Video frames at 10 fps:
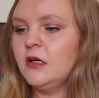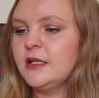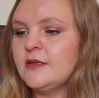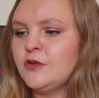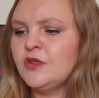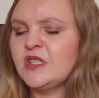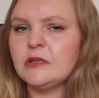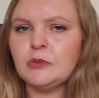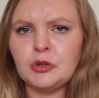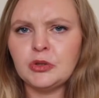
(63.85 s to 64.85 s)
It's not too
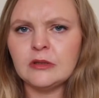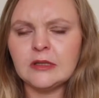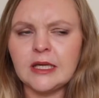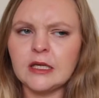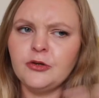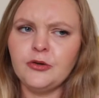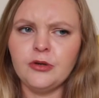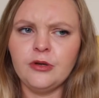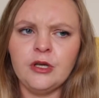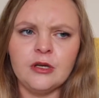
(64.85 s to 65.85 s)
small. Like I know
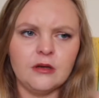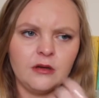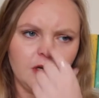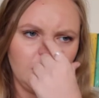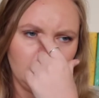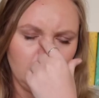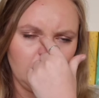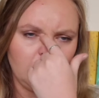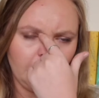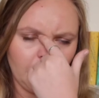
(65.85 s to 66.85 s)
in
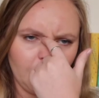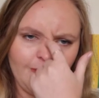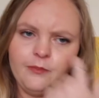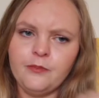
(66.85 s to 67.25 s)
the